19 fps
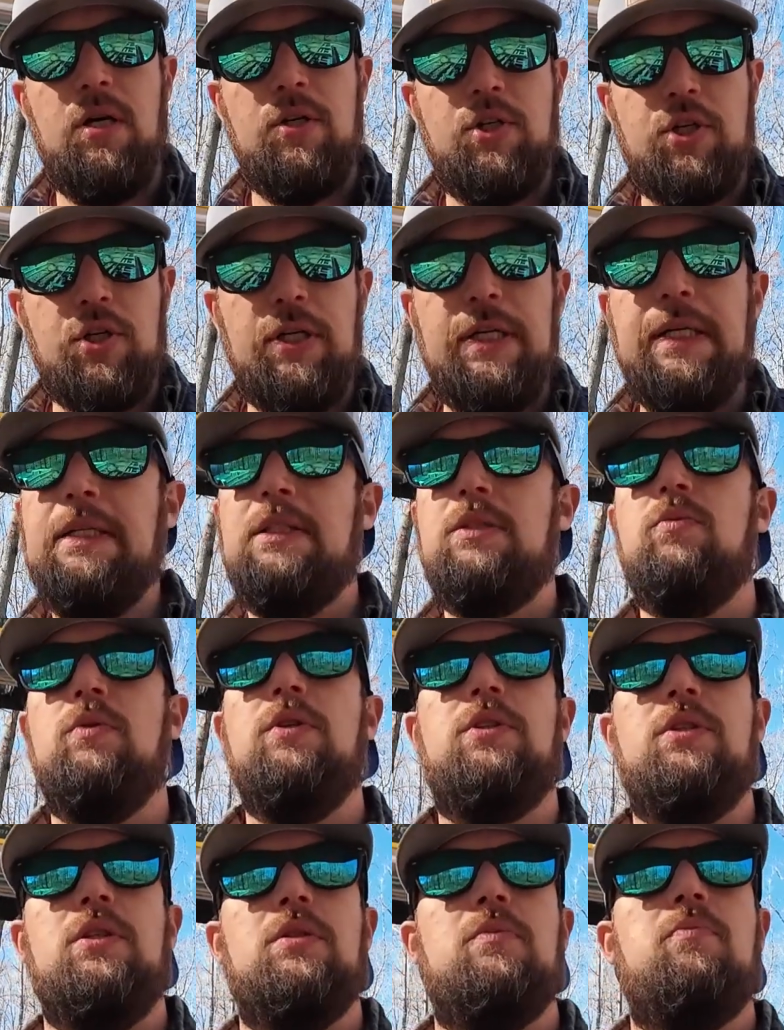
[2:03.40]
trees,
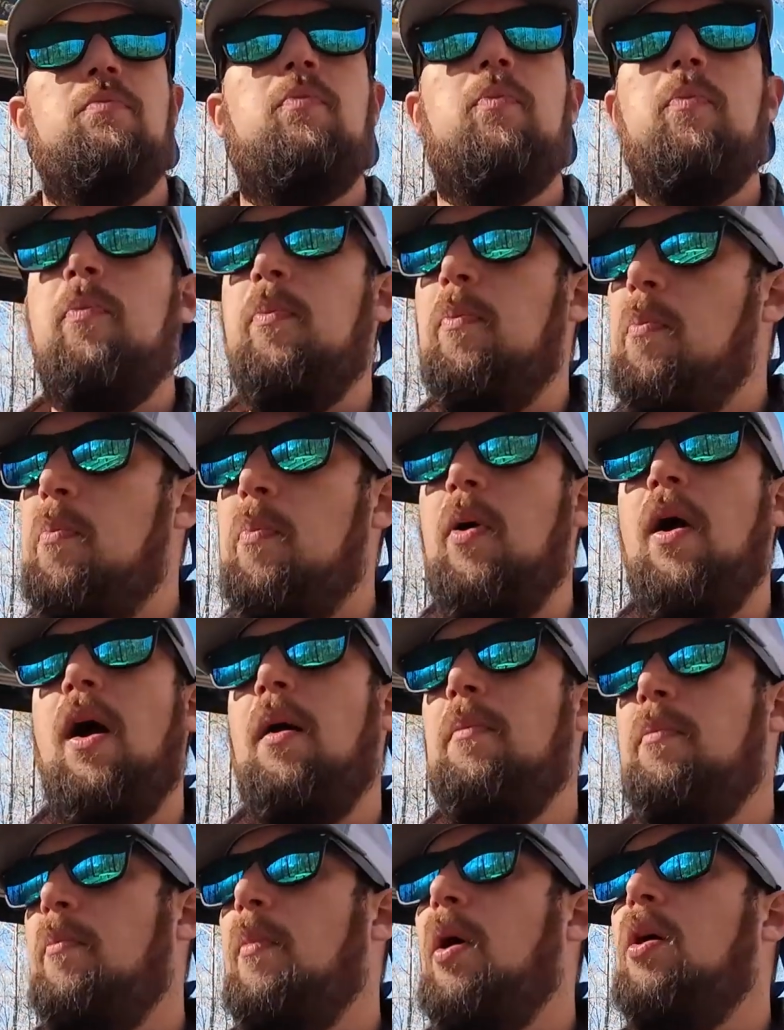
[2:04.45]
which is
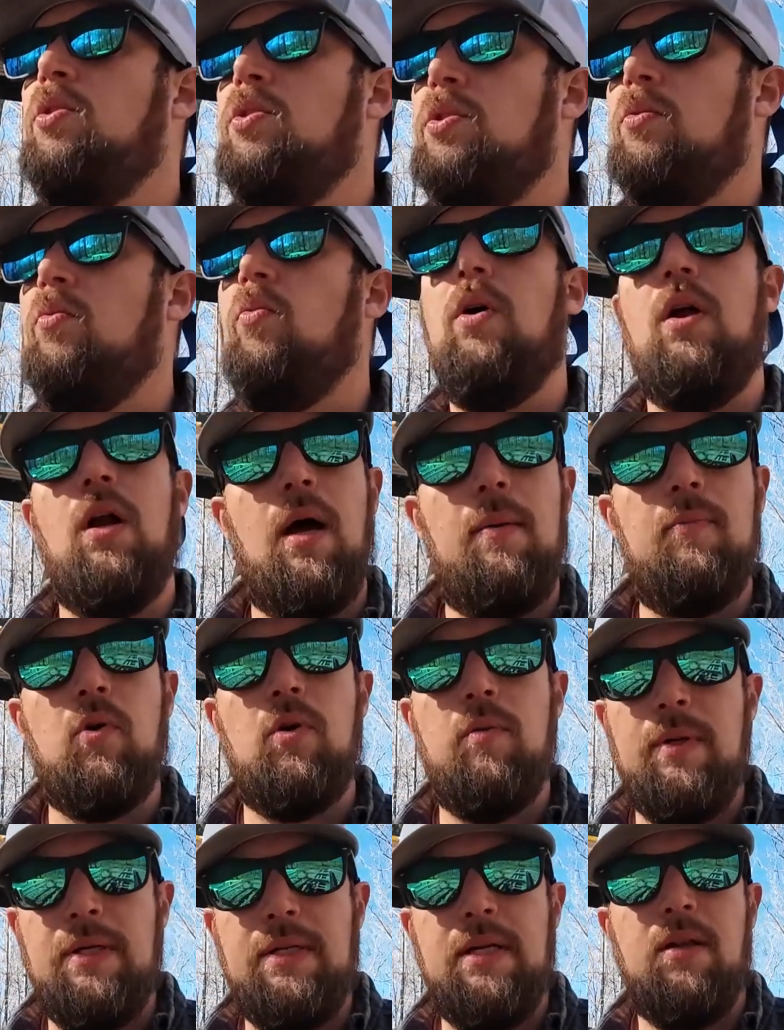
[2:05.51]
probably most of what I'm
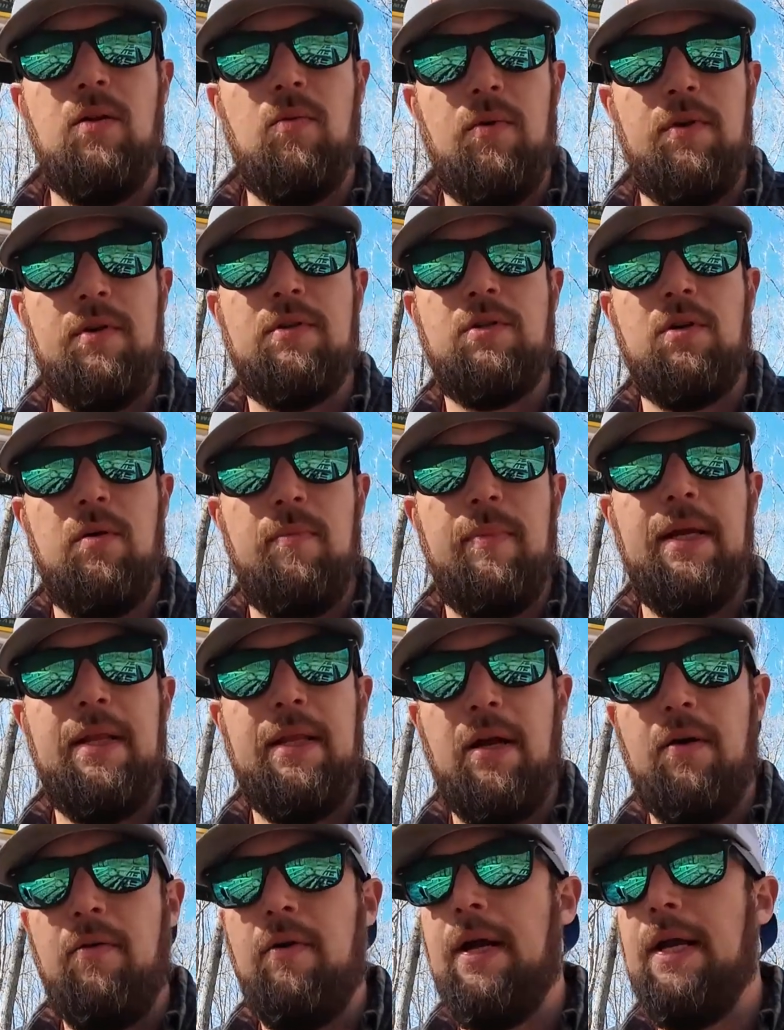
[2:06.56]
going to be dealing with is going to be in
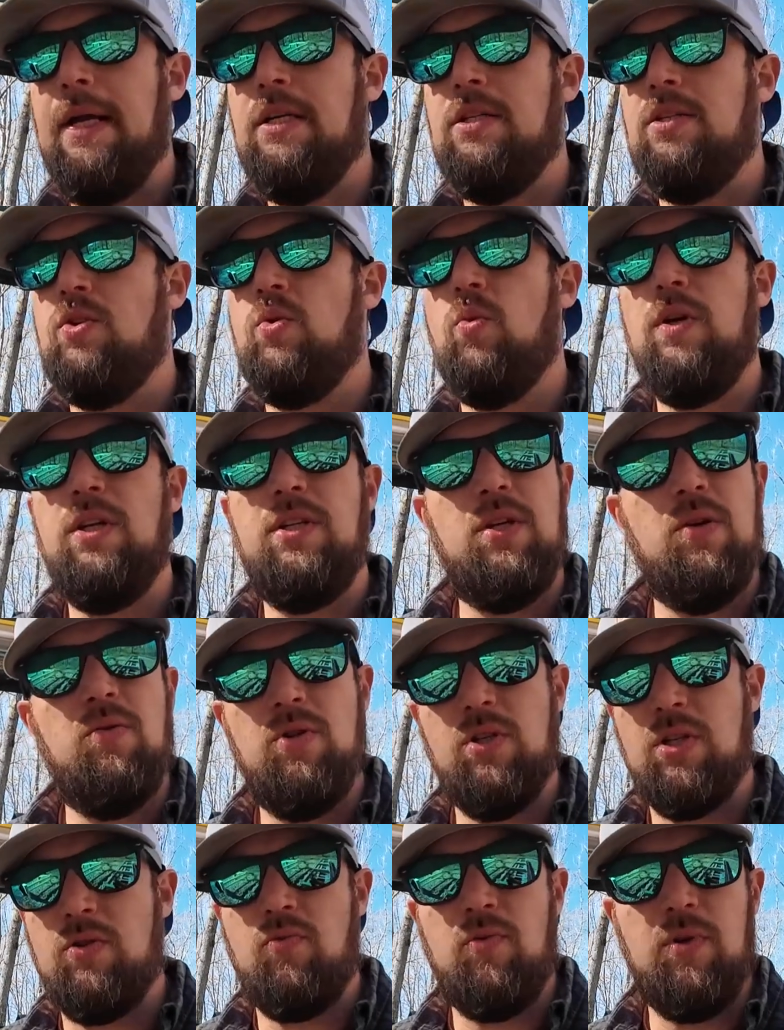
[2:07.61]
that range. 22
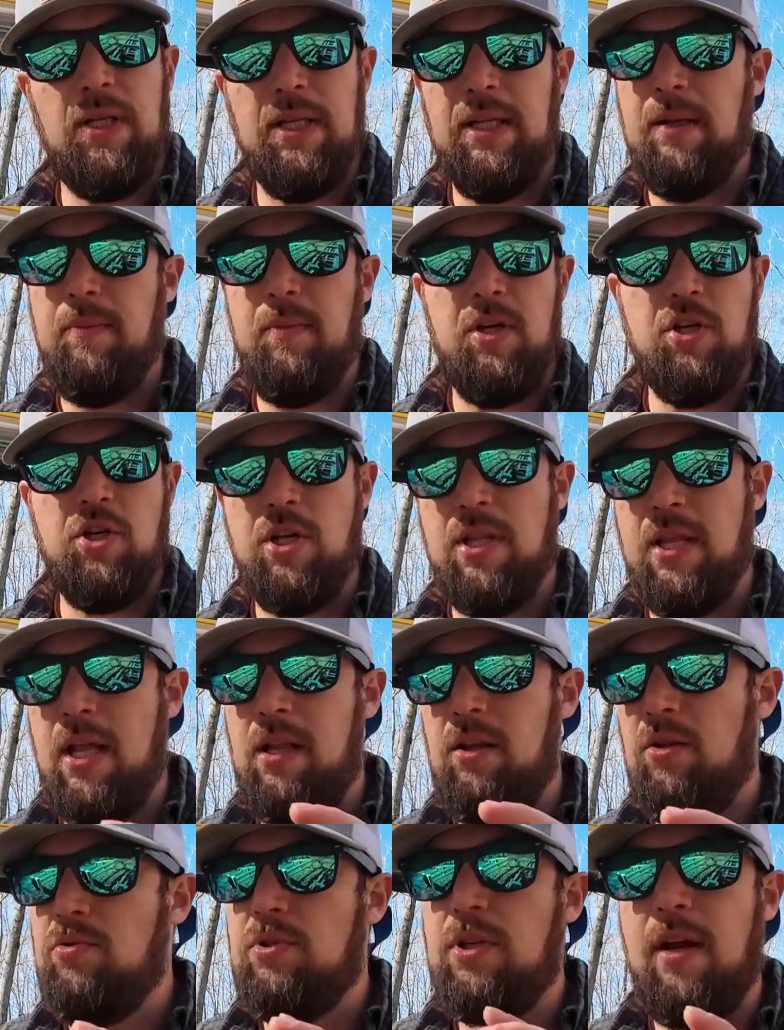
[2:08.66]
just really limited you.
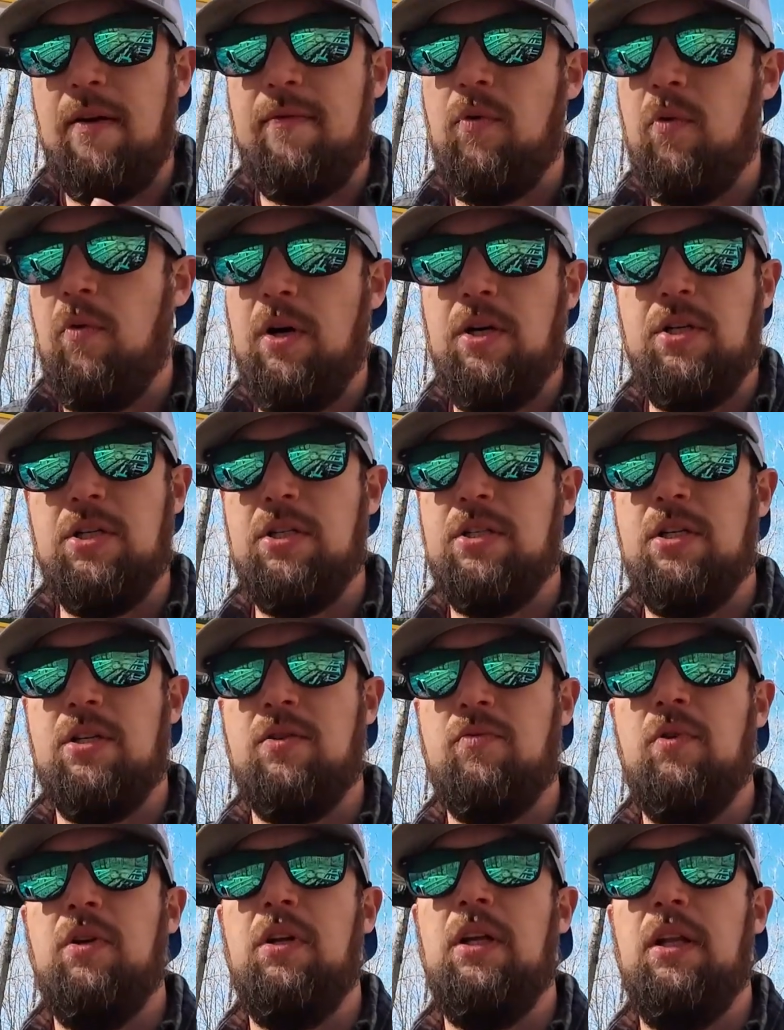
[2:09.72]
Losing that 4 inches
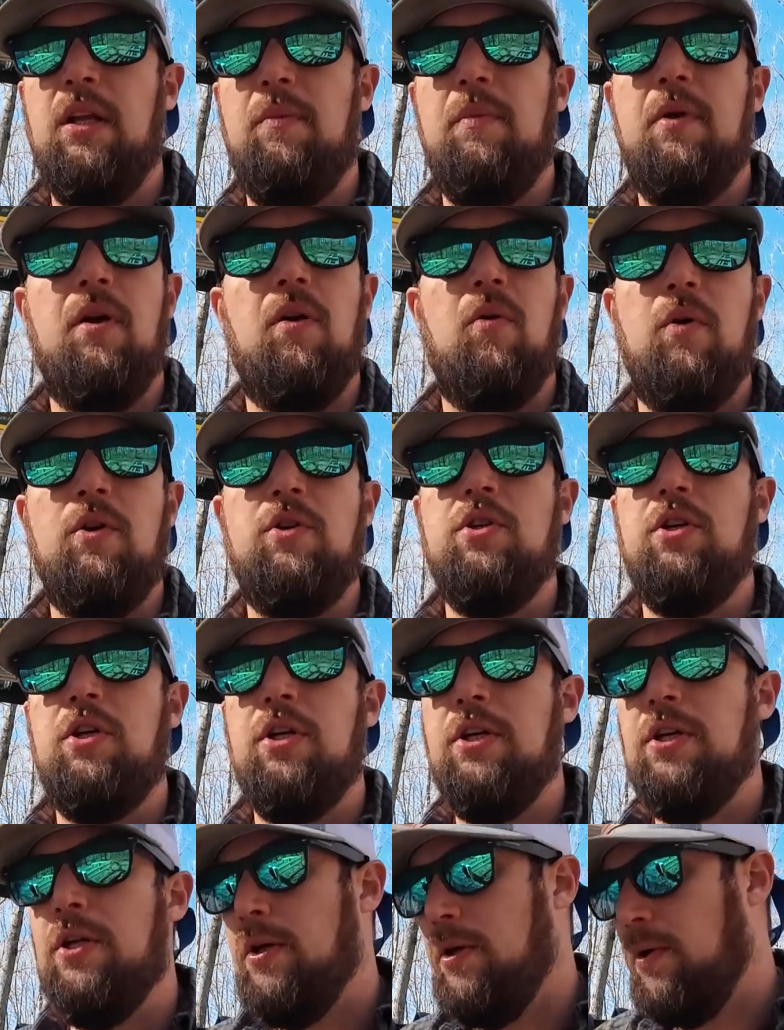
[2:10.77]
just really limited on what you
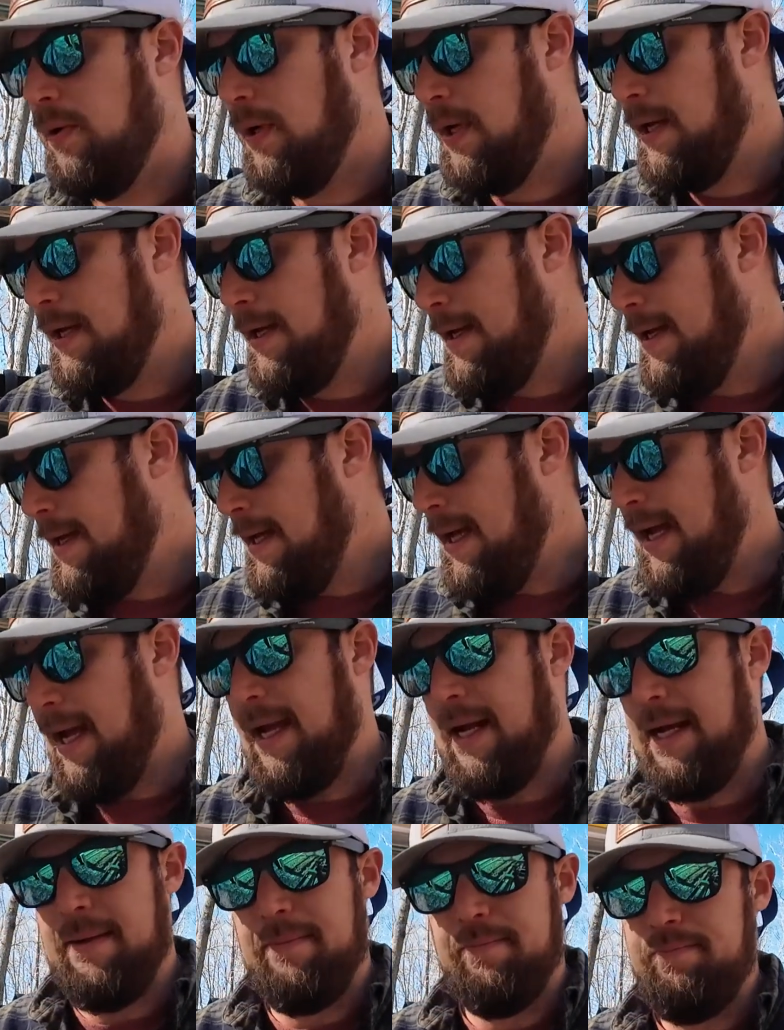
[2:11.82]
could do,
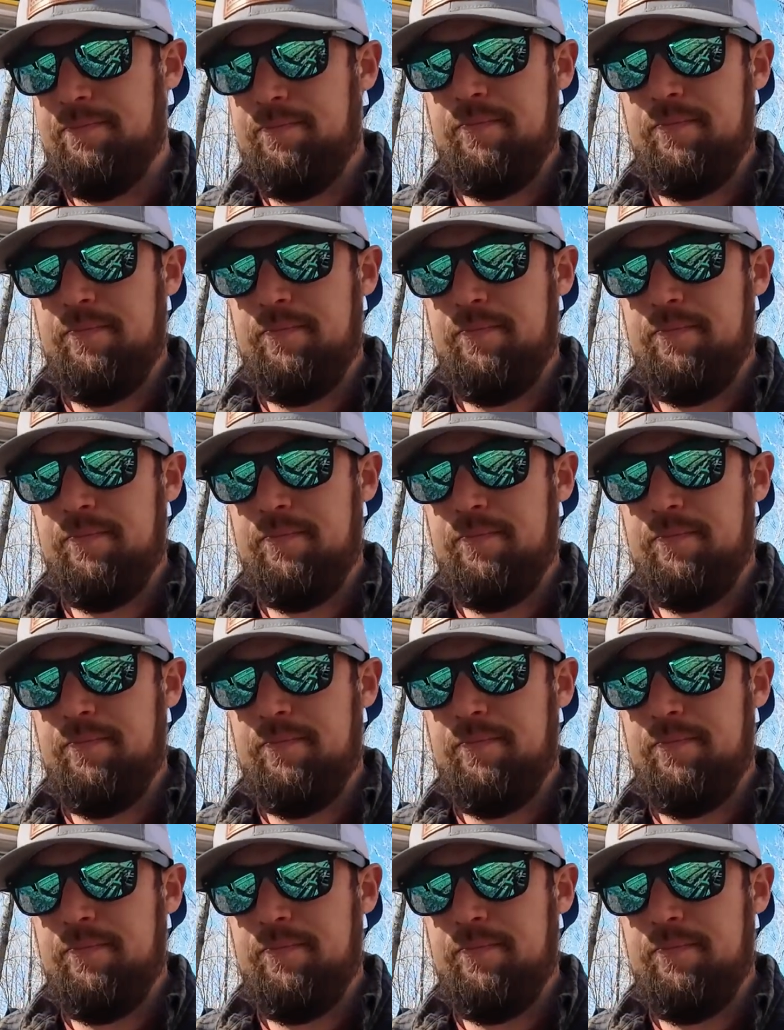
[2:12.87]
and